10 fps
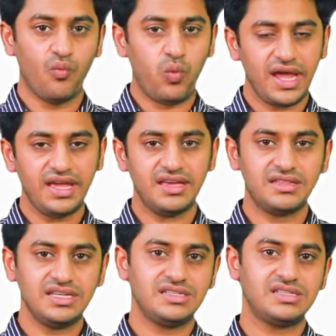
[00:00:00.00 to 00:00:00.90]
Why
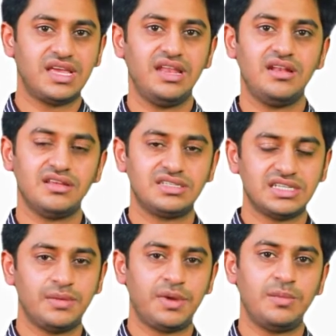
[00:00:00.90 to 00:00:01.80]
this skin
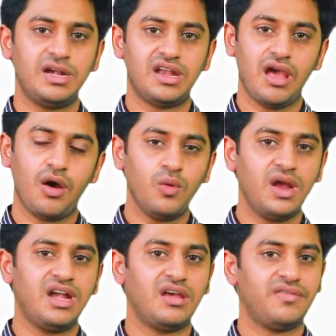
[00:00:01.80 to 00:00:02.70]
susceptibility, how
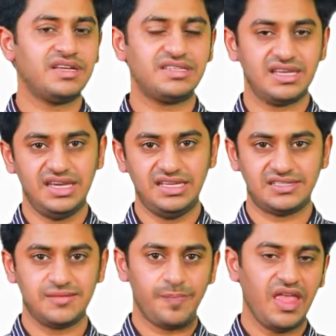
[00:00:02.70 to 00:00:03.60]
it affects is